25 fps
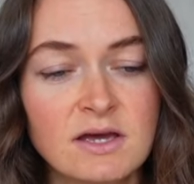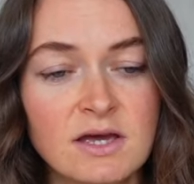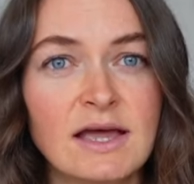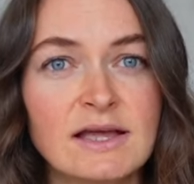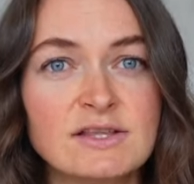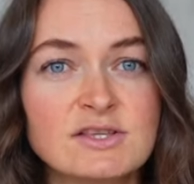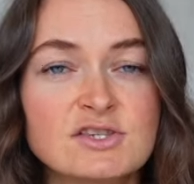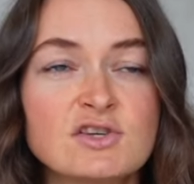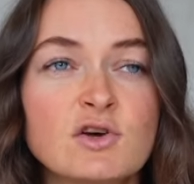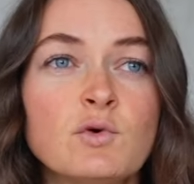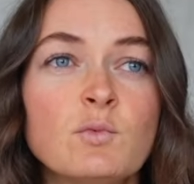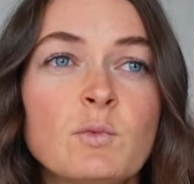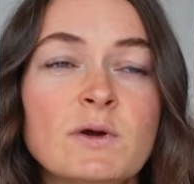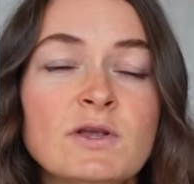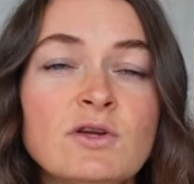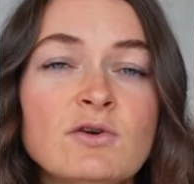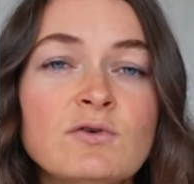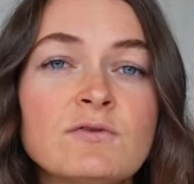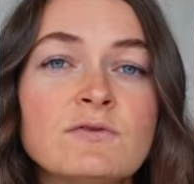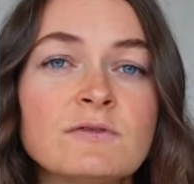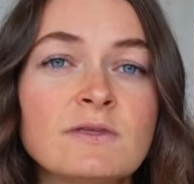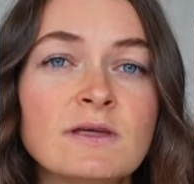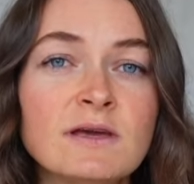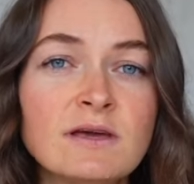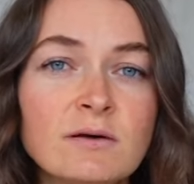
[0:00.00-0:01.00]
And so when
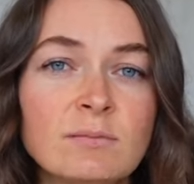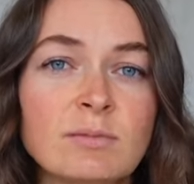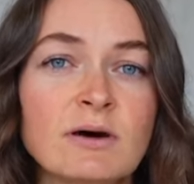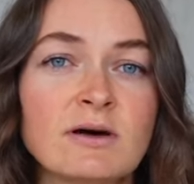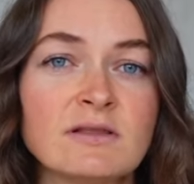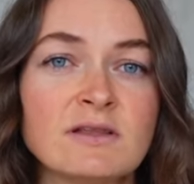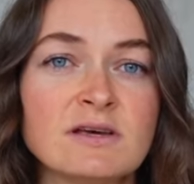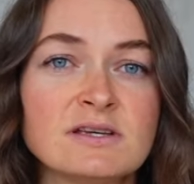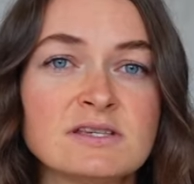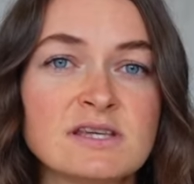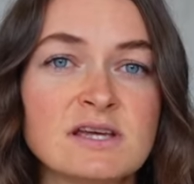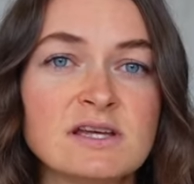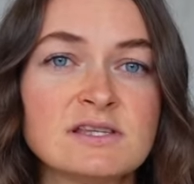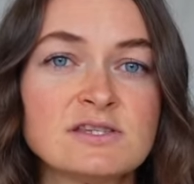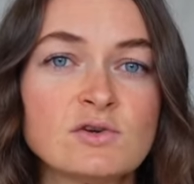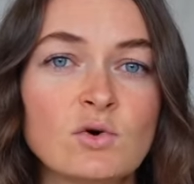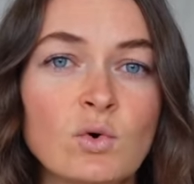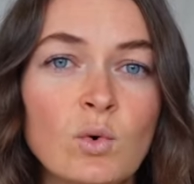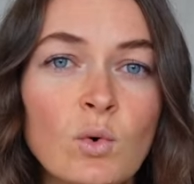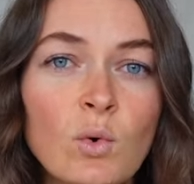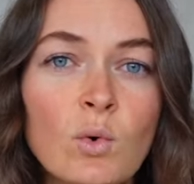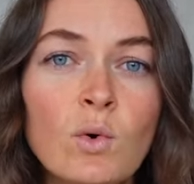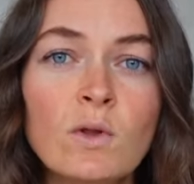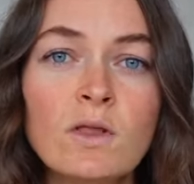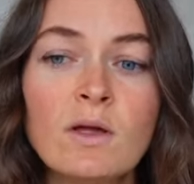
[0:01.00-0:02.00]
you think about this, it's
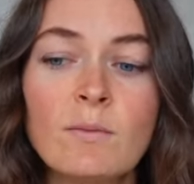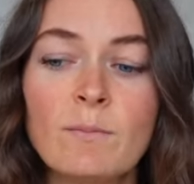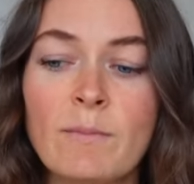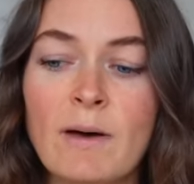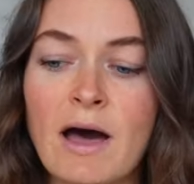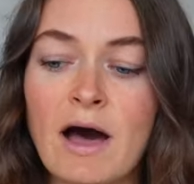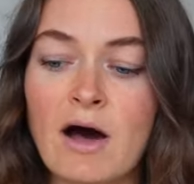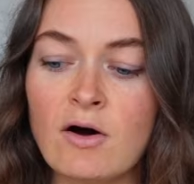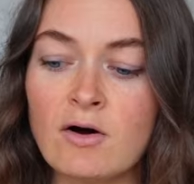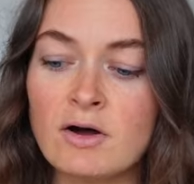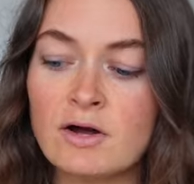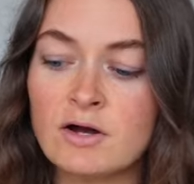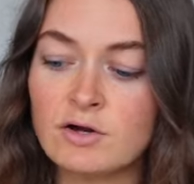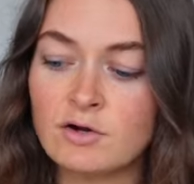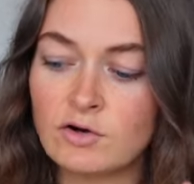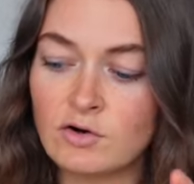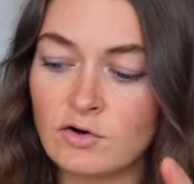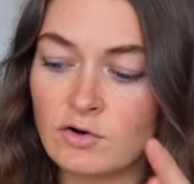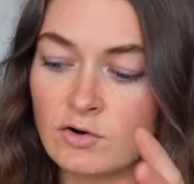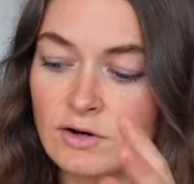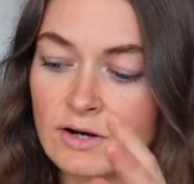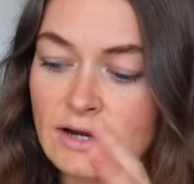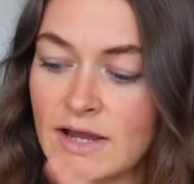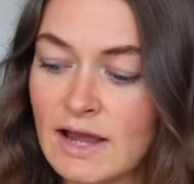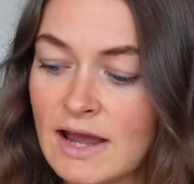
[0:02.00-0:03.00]
all about
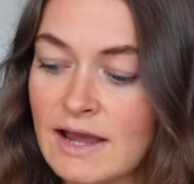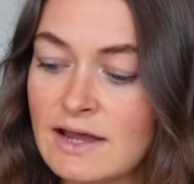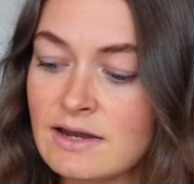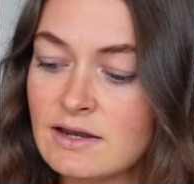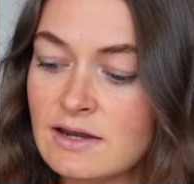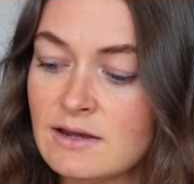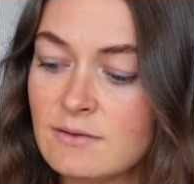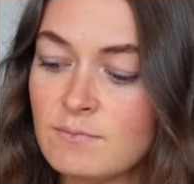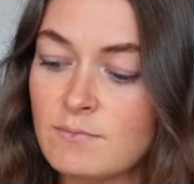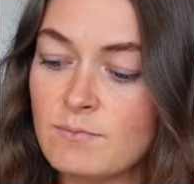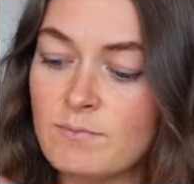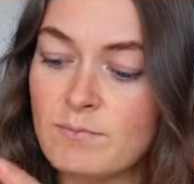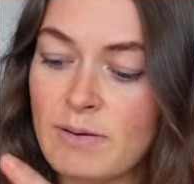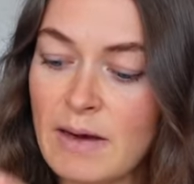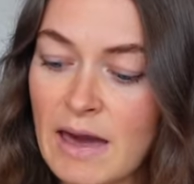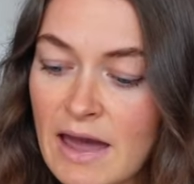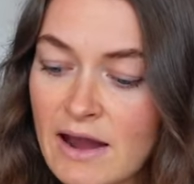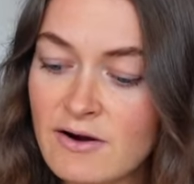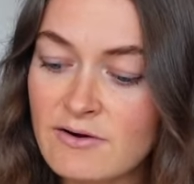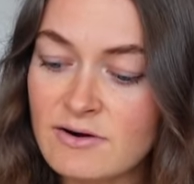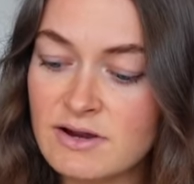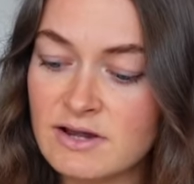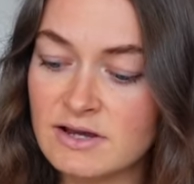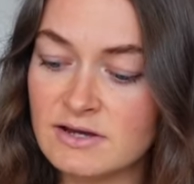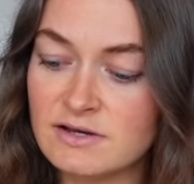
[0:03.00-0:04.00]
creating
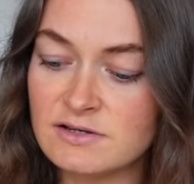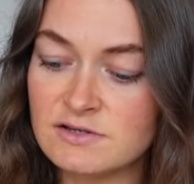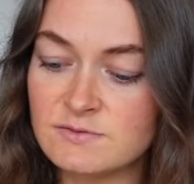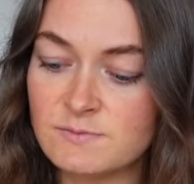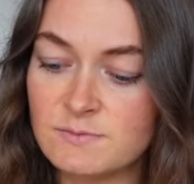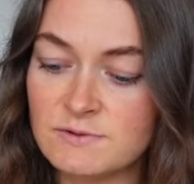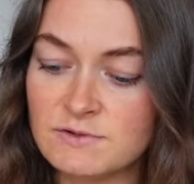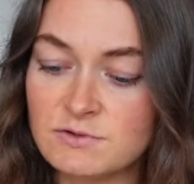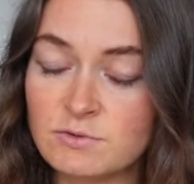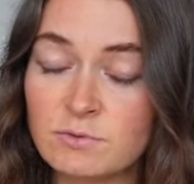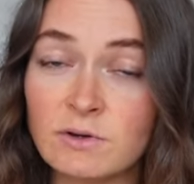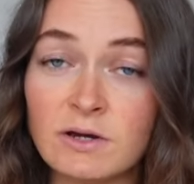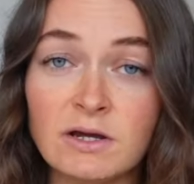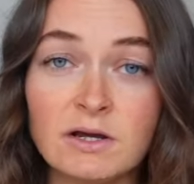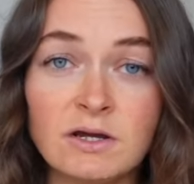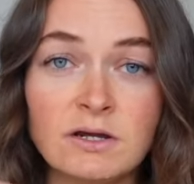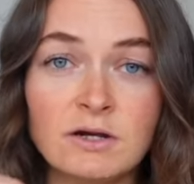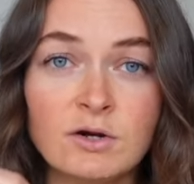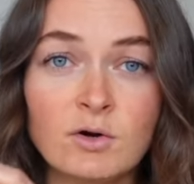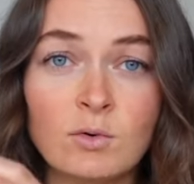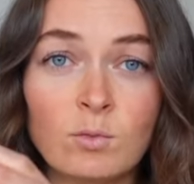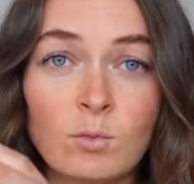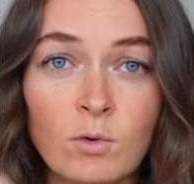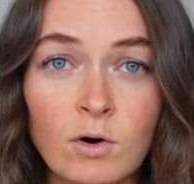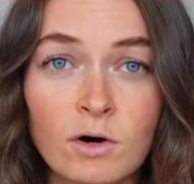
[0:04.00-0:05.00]
barriers
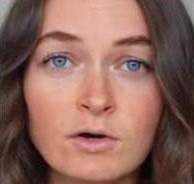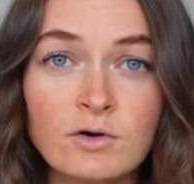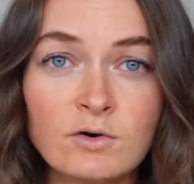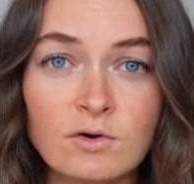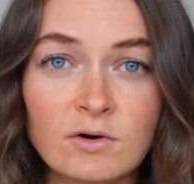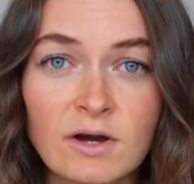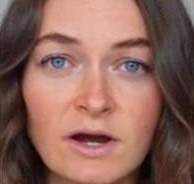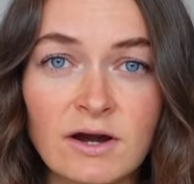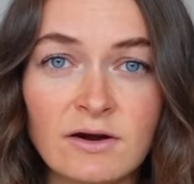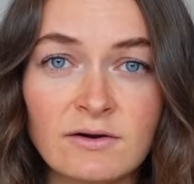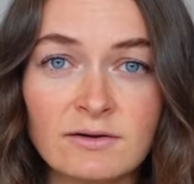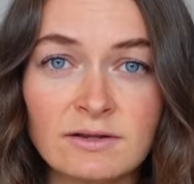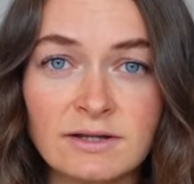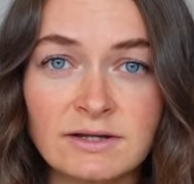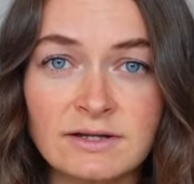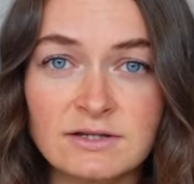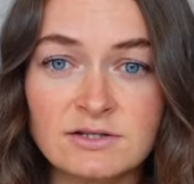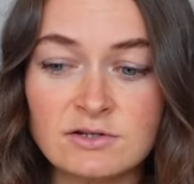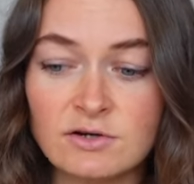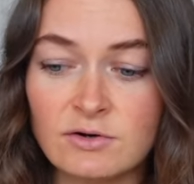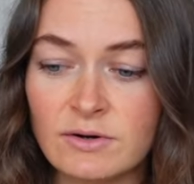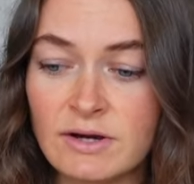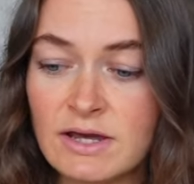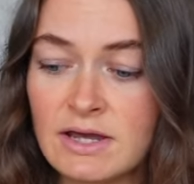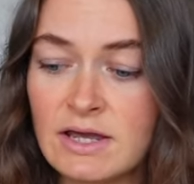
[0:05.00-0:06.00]
between what you're currently
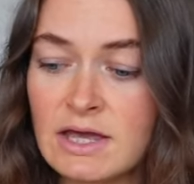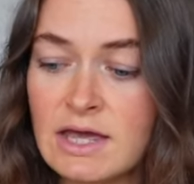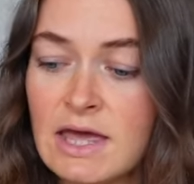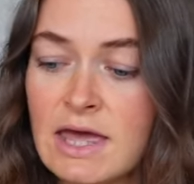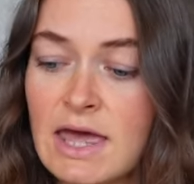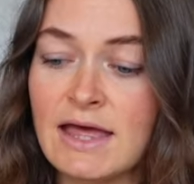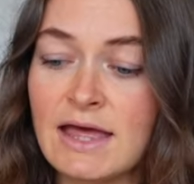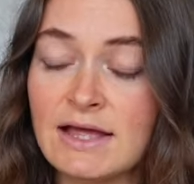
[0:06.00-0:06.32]
doing